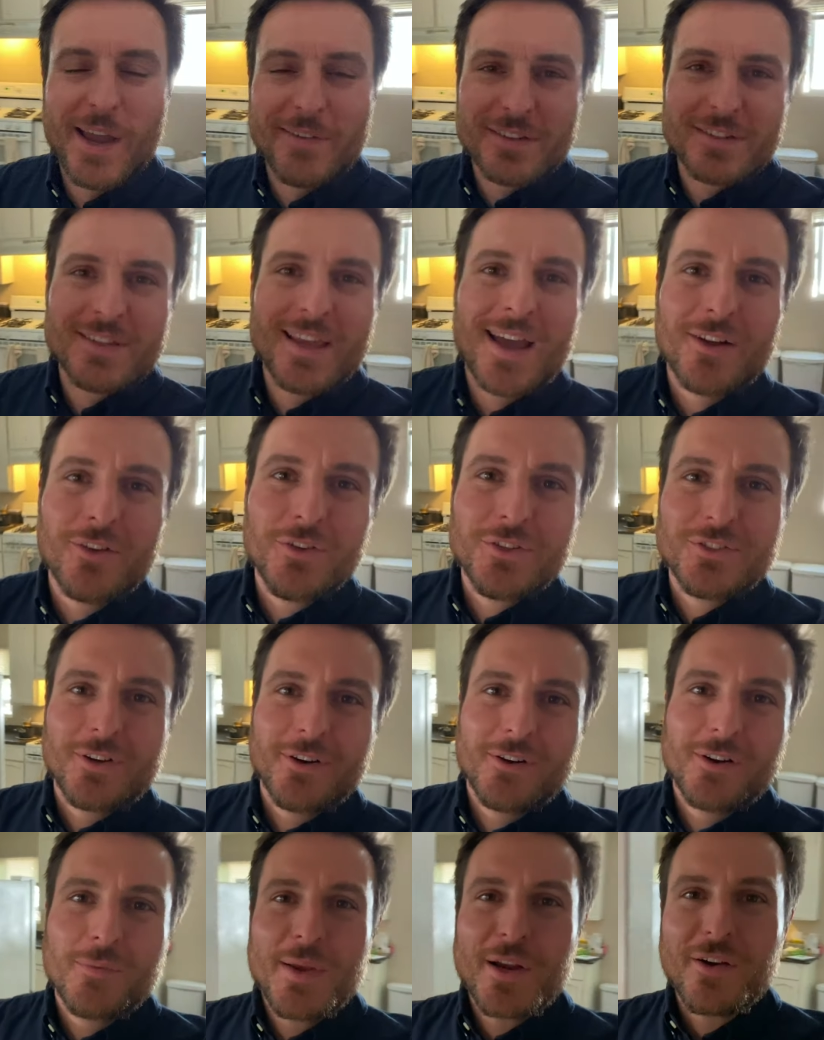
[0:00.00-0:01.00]
have to tackle
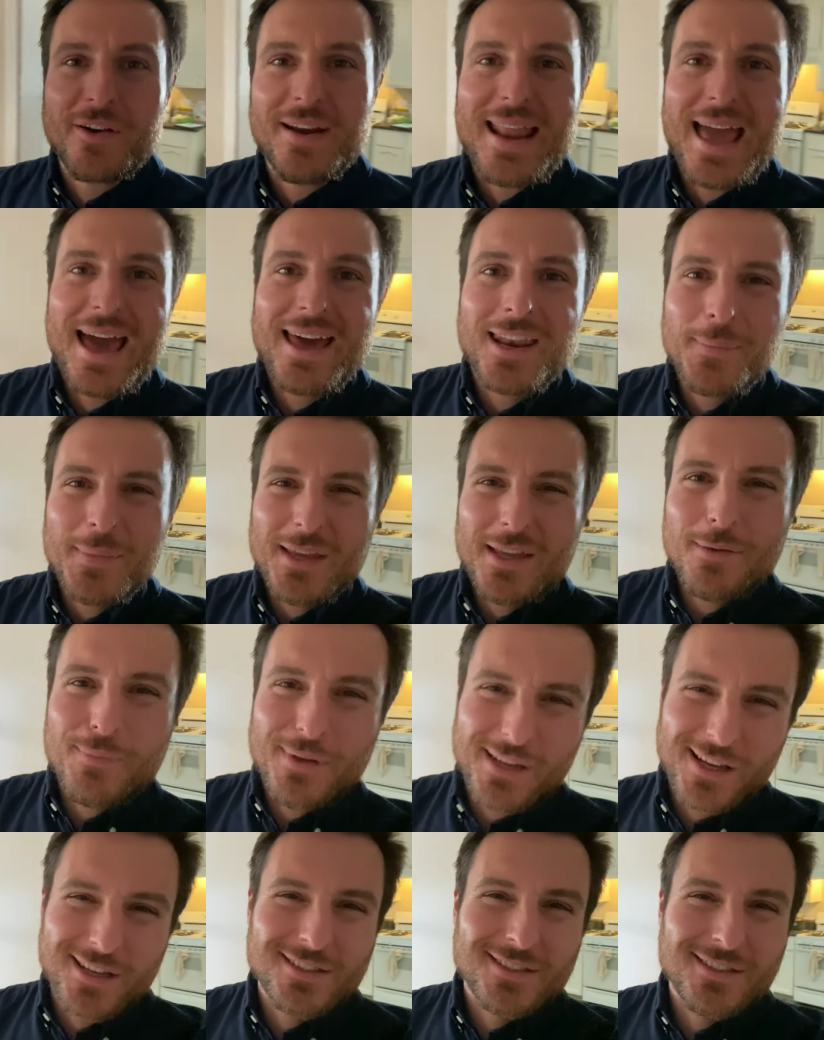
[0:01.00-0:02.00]
sarcomere anatomy
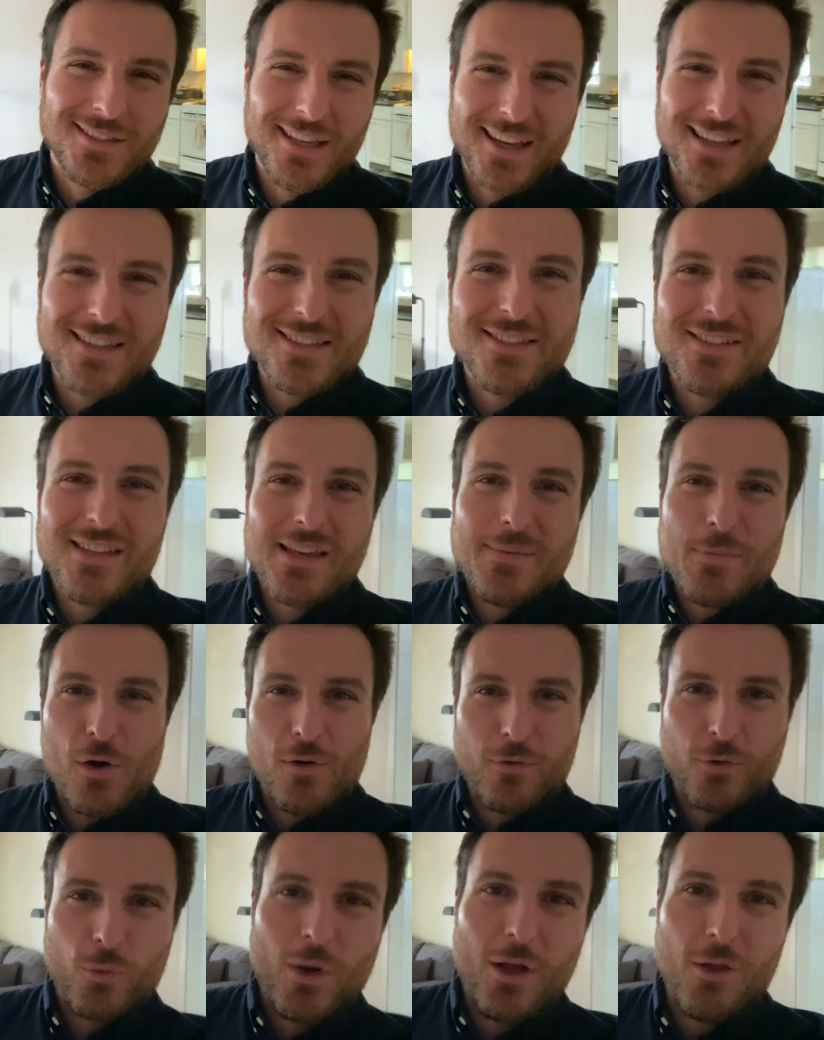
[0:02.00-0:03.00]
because it can seem
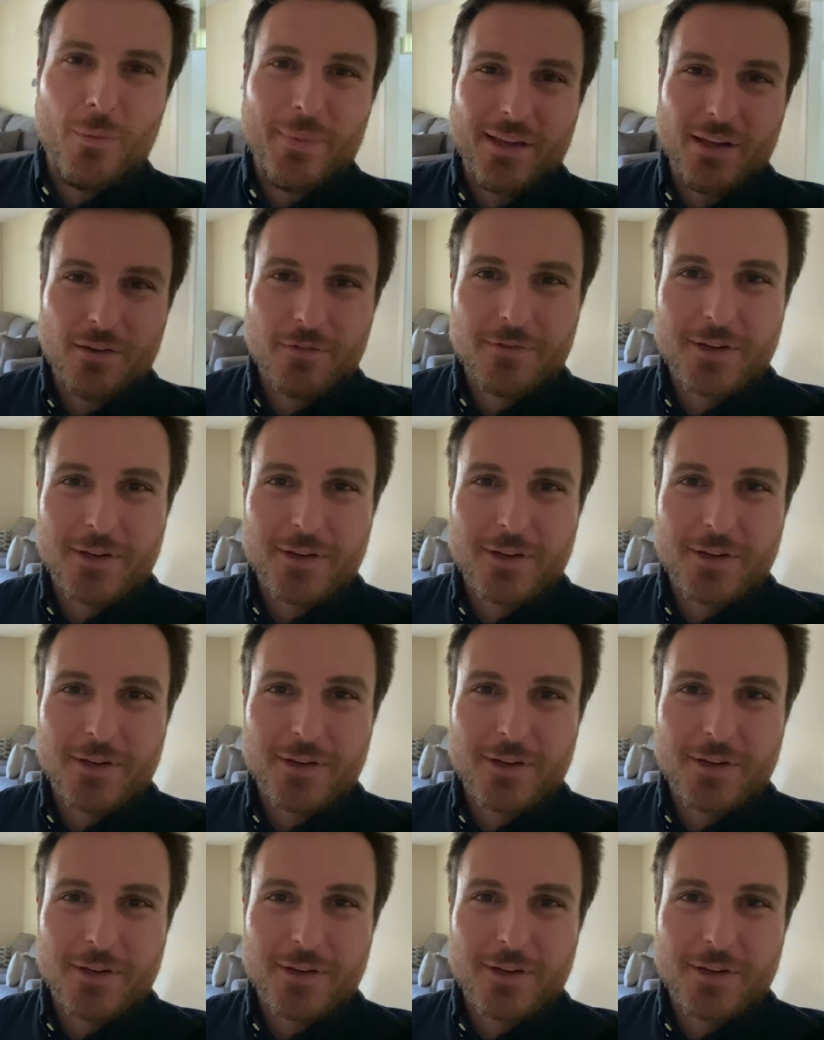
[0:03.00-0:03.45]
overwhelming at